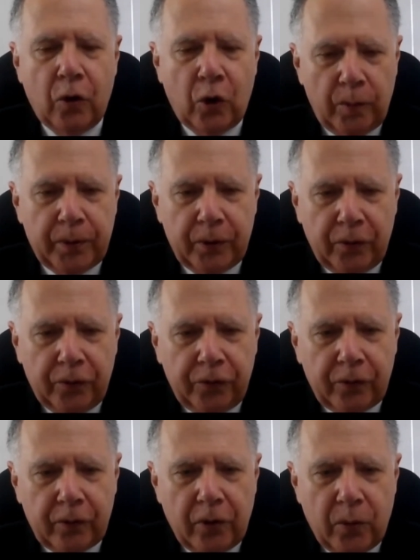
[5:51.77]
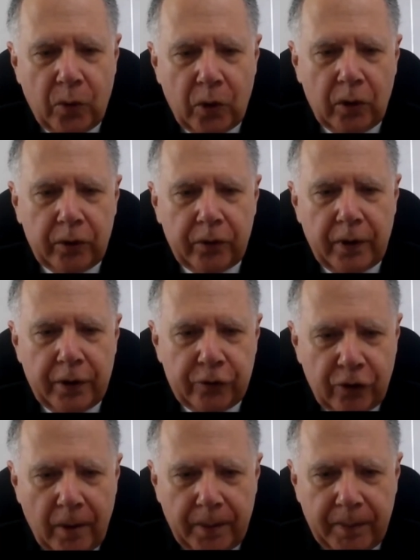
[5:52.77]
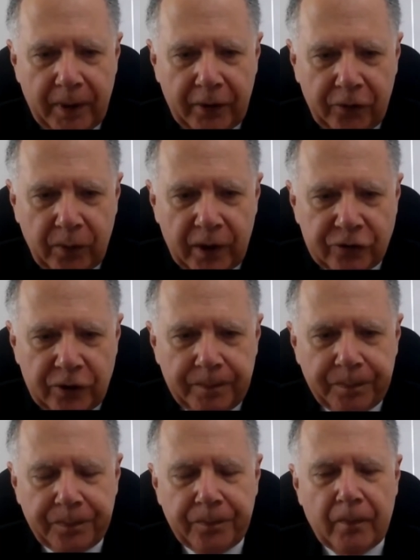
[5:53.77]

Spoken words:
oil producer in the world during the Trump administration.